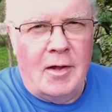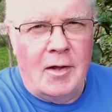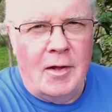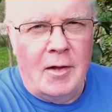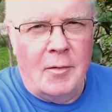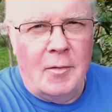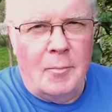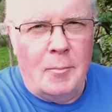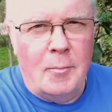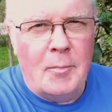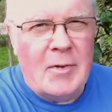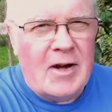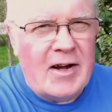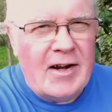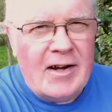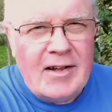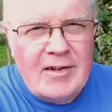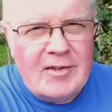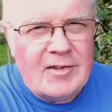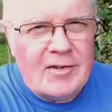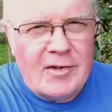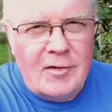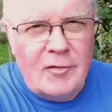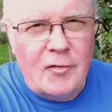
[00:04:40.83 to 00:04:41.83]
Middle
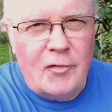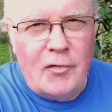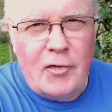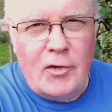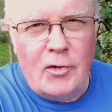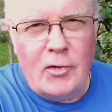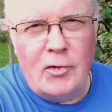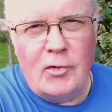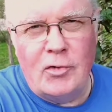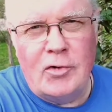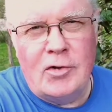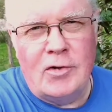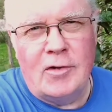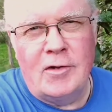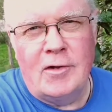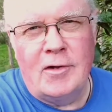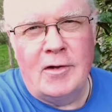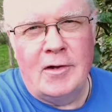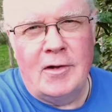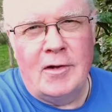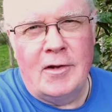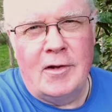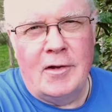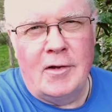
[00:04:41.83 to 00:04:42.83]
Eastern food
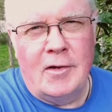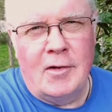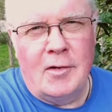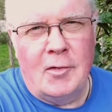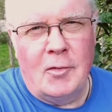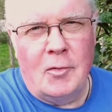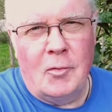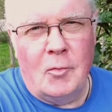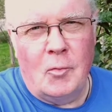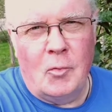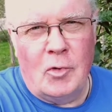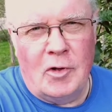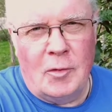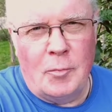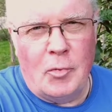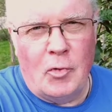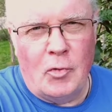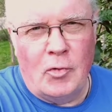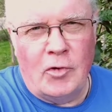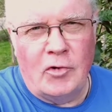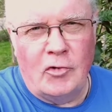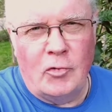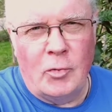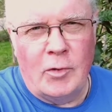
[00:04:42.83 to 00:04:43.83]
with a
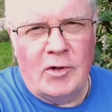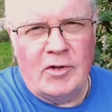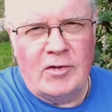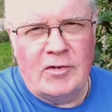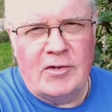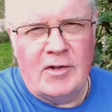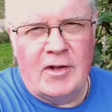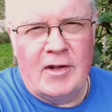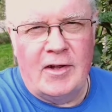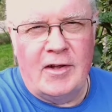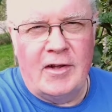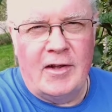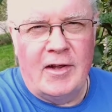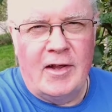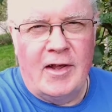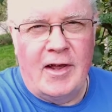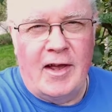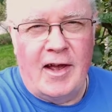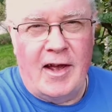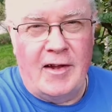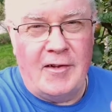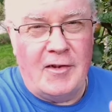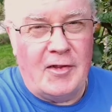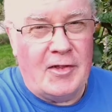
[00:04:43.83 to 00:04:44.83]
Balkan twist.
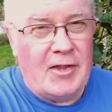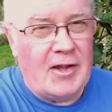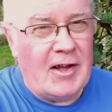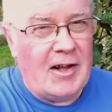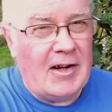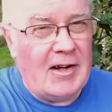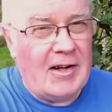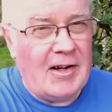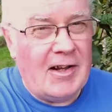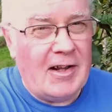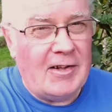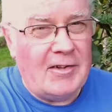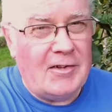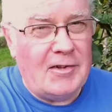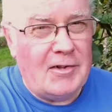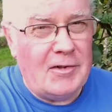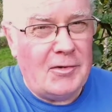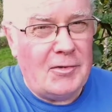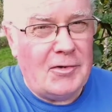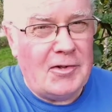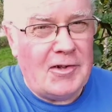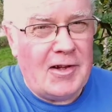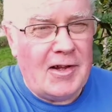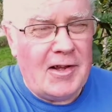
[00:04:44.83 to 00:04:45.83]
And the thing I didn't get to
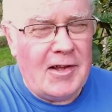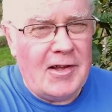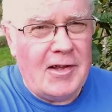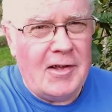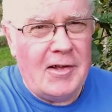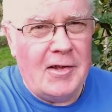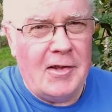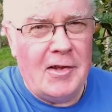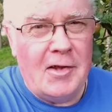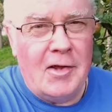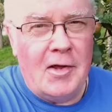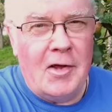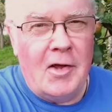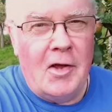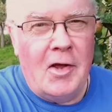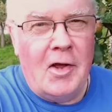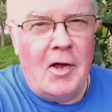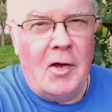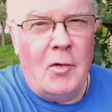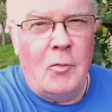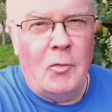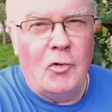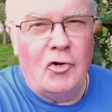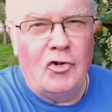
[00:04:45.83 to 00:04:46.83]
do today
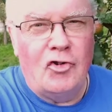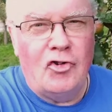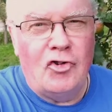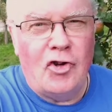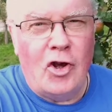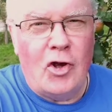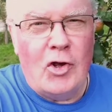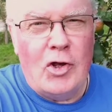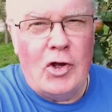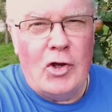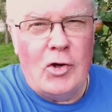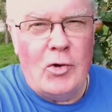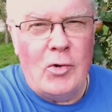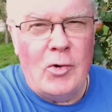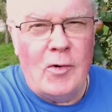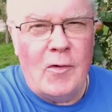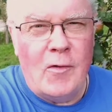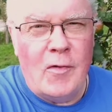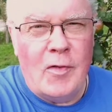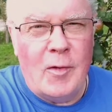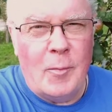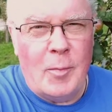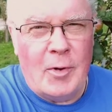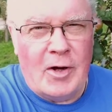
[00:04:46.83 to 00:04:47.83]
was show you
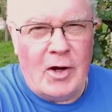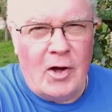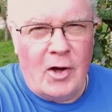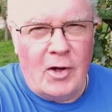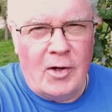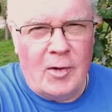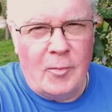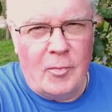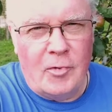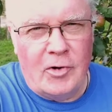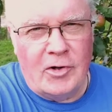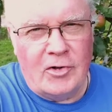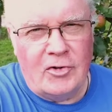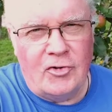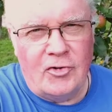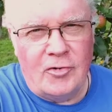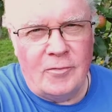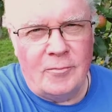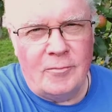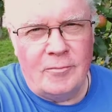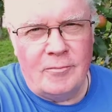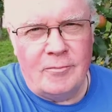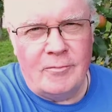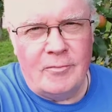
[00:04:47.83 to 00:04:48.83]
the banana bridge.
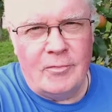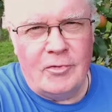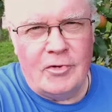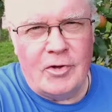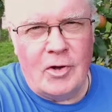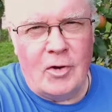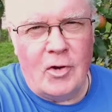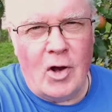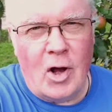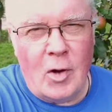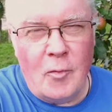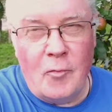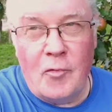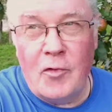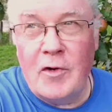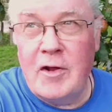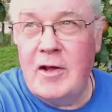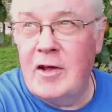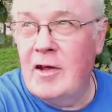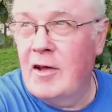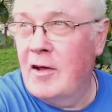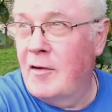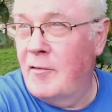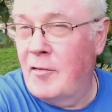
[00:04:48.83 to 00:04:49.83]
So
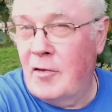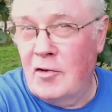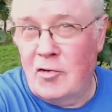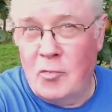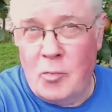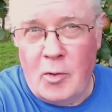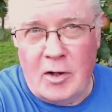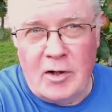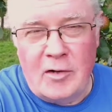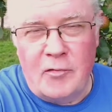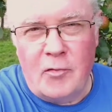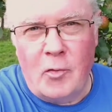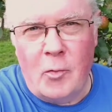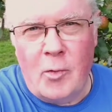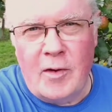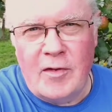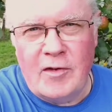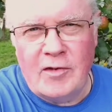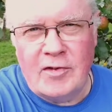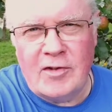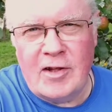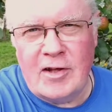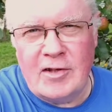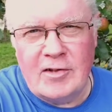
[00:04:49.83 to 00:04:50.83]
hopefully, if this wonderful weather
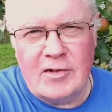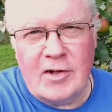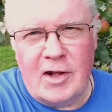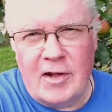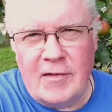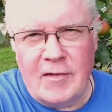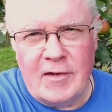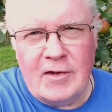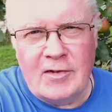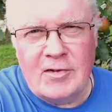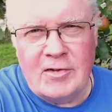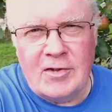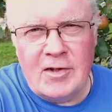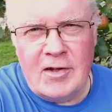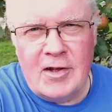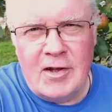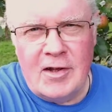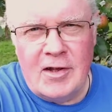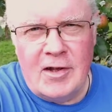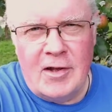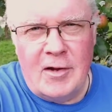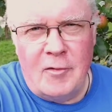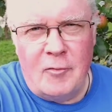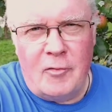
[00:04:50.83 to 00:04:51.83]
stays like this
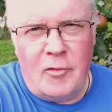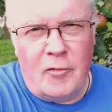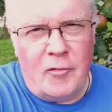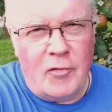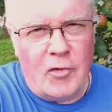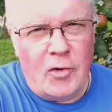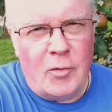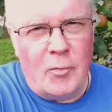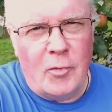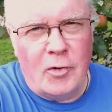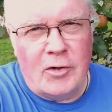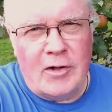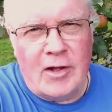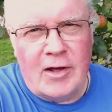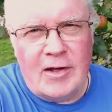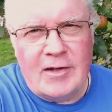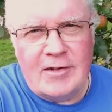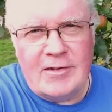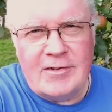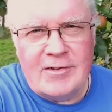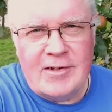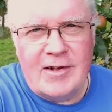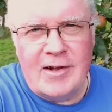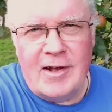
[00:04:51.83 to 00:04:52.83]
for a few more
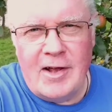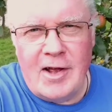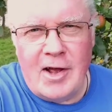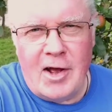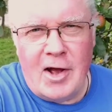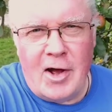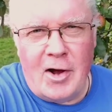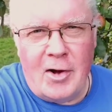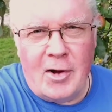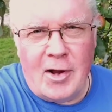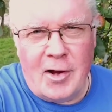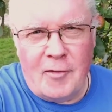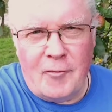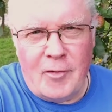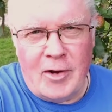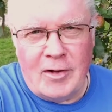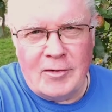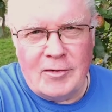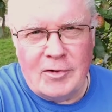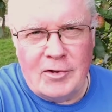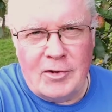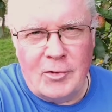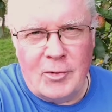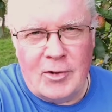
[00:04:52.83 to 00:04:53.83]
days, I'll get
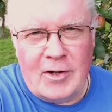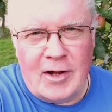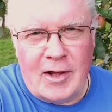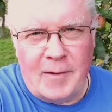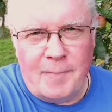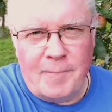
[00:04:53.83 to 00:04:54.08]
round to doing that.